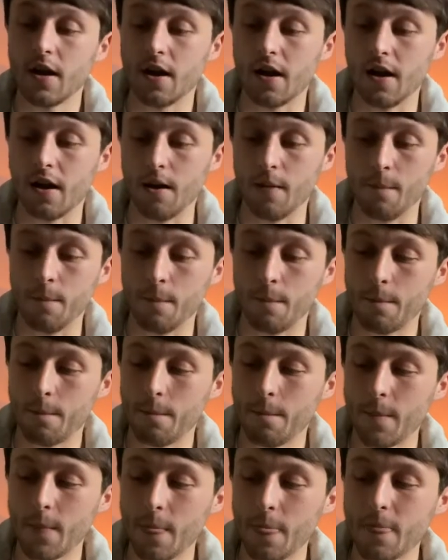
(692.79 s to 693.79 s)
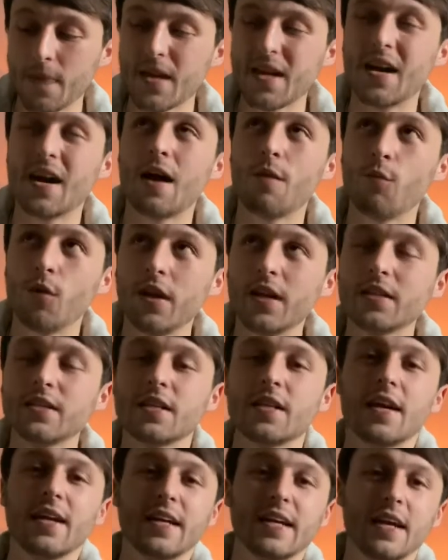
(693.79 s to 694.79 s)
I'm willing
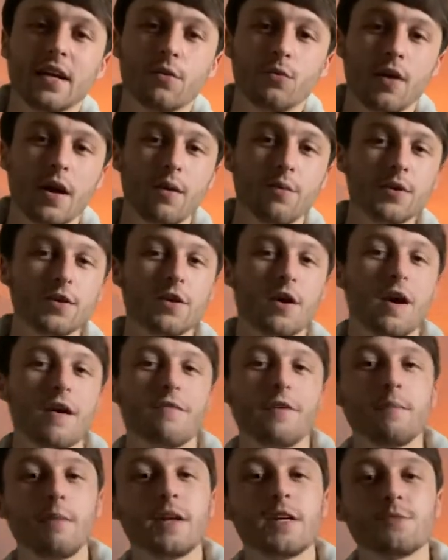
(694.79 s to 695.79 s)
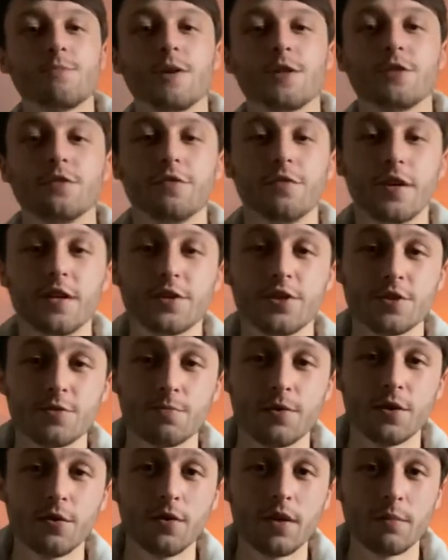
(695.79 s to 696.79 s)
to let it get away with not having many special features
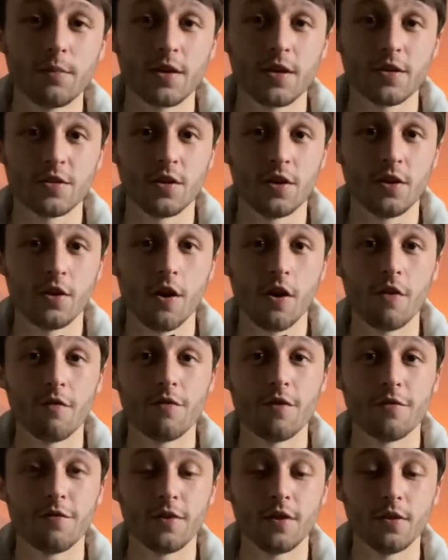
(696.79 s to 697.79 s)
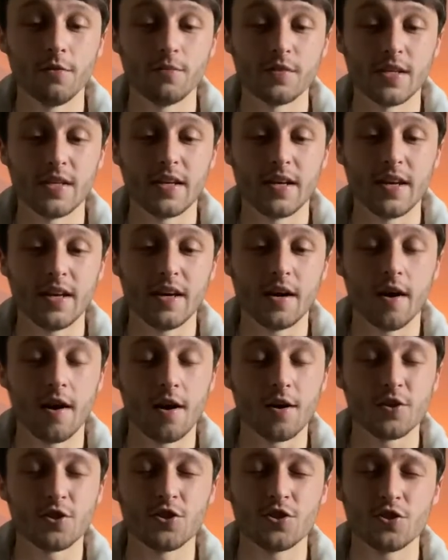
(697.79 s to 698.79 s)
purely because a lot of the films in here
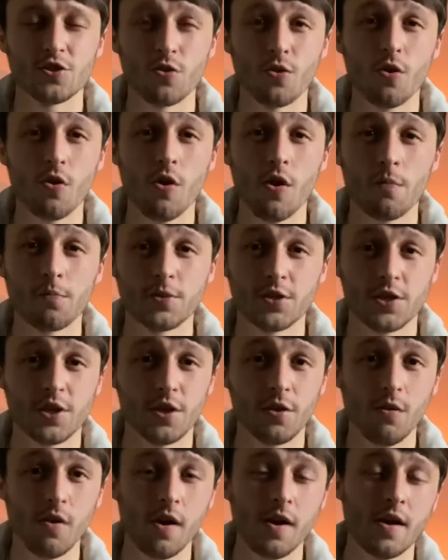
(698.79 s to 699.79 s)
are so obscure